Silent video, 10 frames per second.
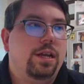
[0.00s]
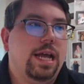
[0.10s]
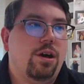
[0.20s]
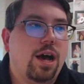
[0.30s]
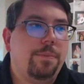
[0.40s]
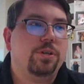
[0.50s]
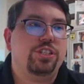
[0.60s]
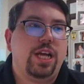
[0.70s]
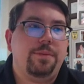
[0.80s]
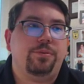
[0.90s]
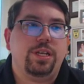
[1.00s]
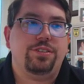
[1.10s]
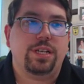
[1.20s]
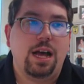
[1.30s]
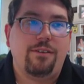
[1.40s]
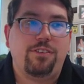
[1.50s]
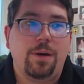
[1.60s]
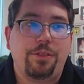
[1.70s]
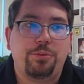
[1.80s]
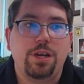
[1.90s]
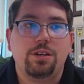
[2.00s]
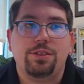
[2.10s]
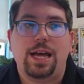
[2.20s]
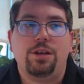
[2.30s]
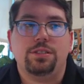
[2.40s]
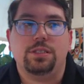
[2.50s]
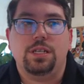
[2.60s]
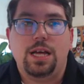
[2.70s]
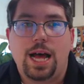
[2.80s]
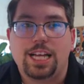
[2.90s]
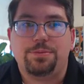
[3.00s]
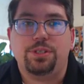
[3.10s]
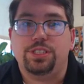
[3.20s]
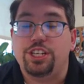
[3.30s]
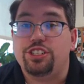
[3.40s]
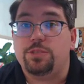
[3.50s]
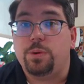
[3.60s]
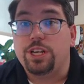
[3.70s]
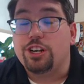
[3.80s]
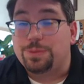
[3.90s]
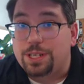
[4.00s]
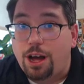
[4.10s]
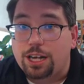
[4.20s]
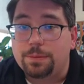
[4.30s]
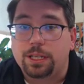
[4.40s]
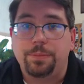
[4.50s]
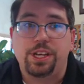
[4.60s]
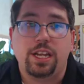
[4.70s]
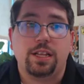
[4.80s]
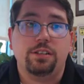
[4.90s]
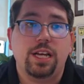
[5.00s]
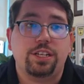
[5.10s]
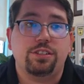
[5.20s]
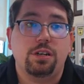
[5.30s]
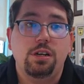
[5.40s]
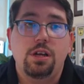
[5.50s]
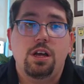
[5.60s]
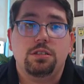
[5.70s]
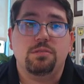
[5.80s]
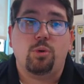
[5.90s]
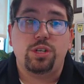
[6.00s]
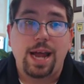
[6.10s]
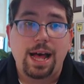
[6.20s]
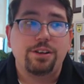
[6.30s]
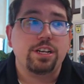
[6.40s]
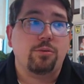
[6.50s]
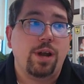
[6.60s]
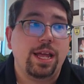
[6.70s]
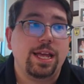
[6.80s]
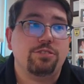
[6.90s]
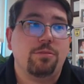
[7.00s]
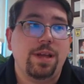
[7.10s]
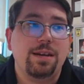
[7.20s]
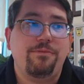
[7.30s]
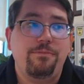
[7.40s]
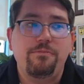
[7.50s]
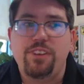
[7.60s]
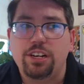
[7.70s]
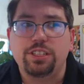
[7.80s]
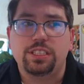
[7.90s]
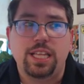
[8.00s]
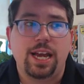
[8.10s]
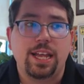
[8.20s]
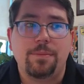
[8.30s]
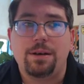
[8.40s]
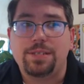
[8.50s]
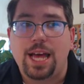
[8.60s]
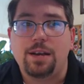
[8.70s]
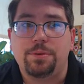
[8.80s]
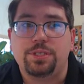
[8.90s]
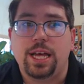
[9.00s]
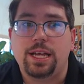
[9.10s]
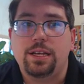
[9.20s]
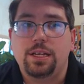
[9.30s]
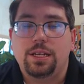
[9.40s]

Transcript: Now, upper GI bleeds account for about 300,000 hospitalizations per year, as we talked about at the beginning of the lecture the mortality rate has remained fairly steady at about 10%